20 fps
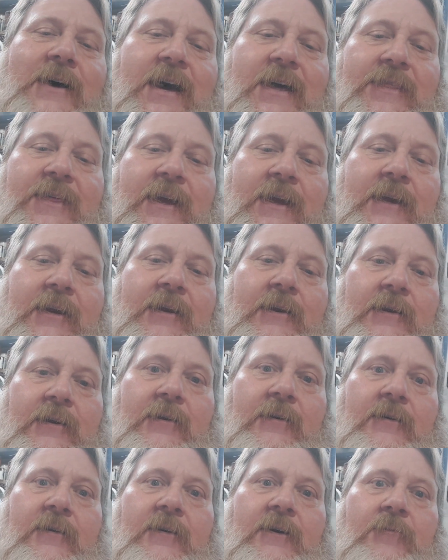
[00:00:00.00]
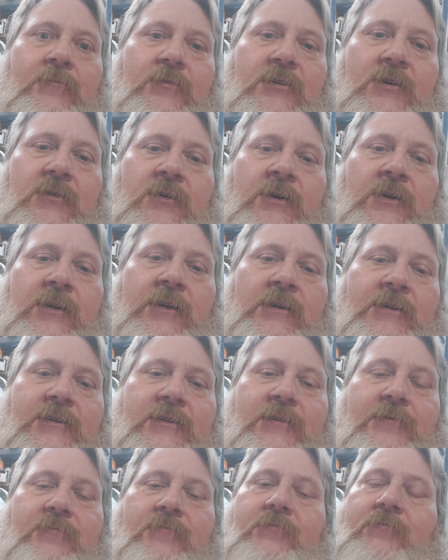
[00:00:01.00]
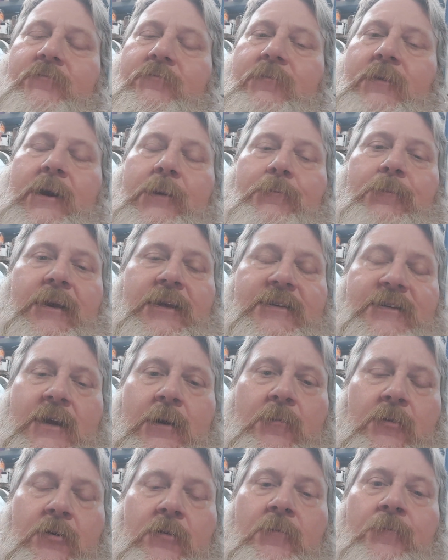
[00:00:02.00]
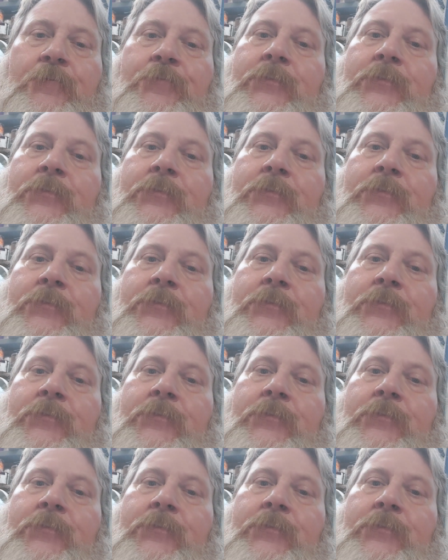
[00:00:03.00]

think I'm doing this. It might be summer,